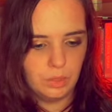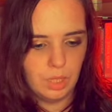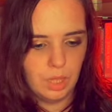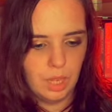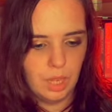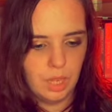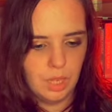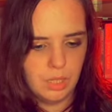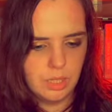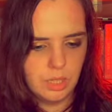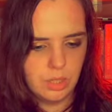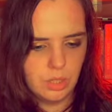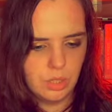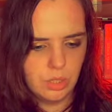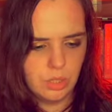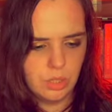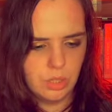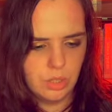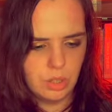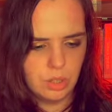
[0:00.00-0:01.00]
And I
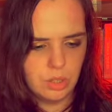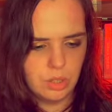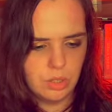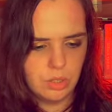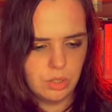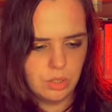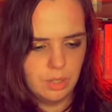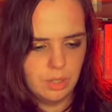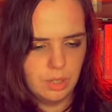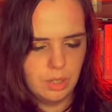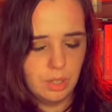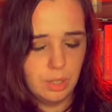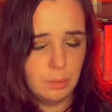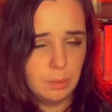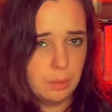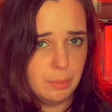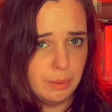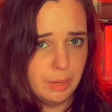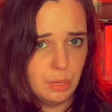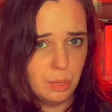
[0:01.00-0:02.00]
just thought it
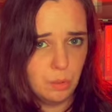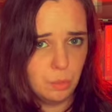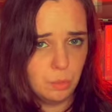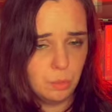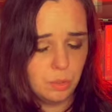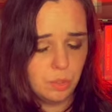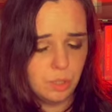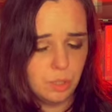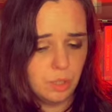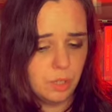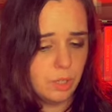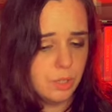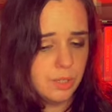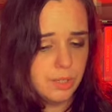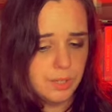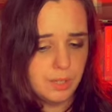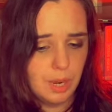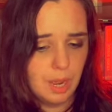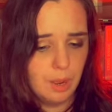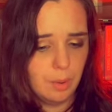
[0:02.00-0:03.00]
would be a good one to
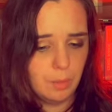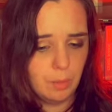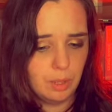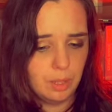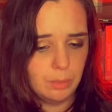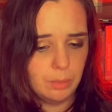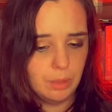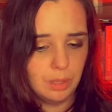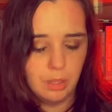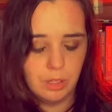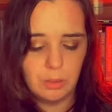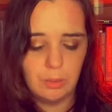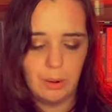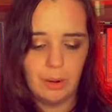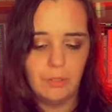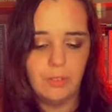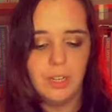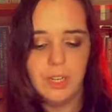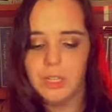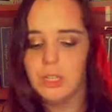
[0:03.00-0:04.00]
start with, because
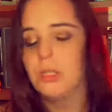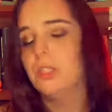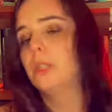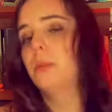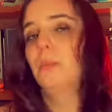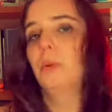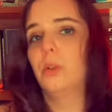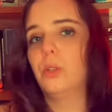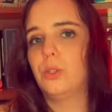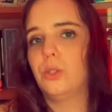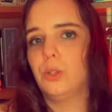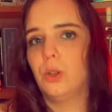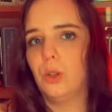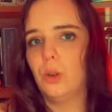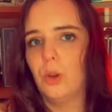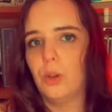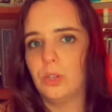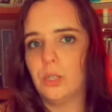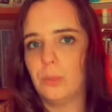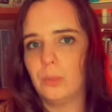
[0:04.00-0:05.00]
apparently it's the most
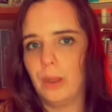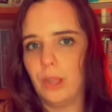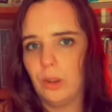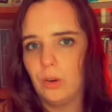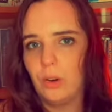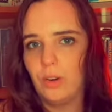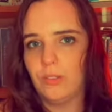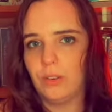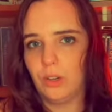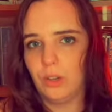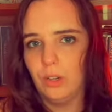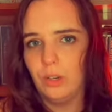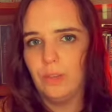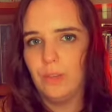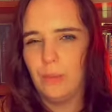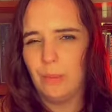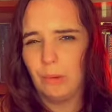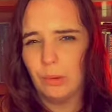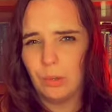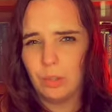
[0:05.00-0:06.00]
autobiographical of
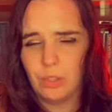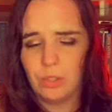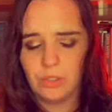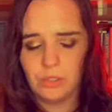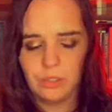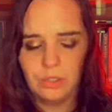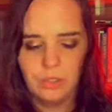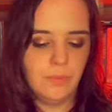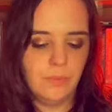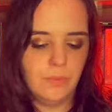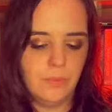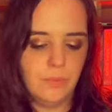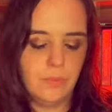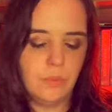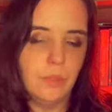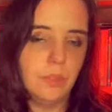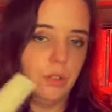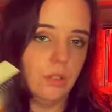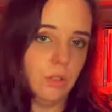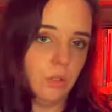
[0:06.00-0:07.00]
her books.
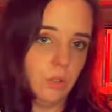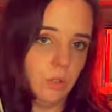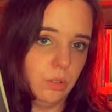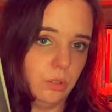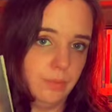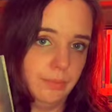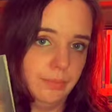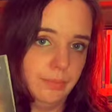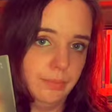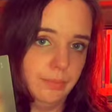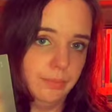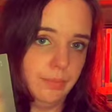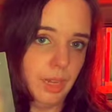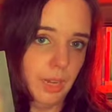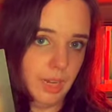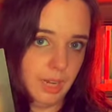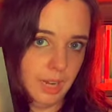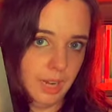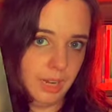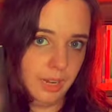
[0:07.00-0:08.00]
So
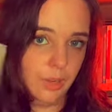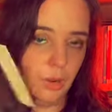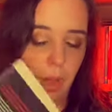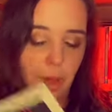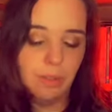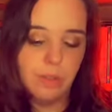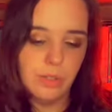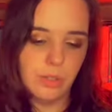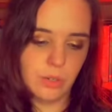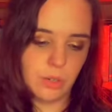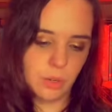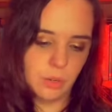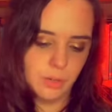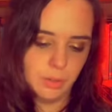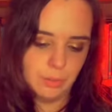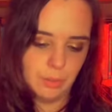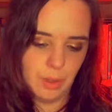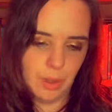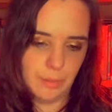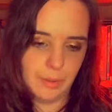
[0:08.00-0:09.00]
I'll let you know how this goes,
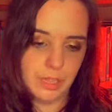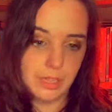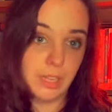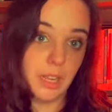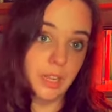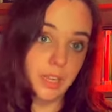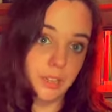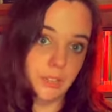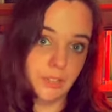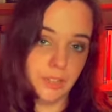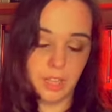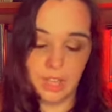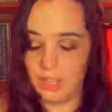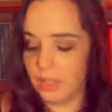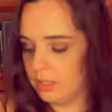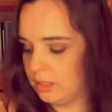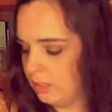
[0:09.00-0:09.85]
but I'm excited for that.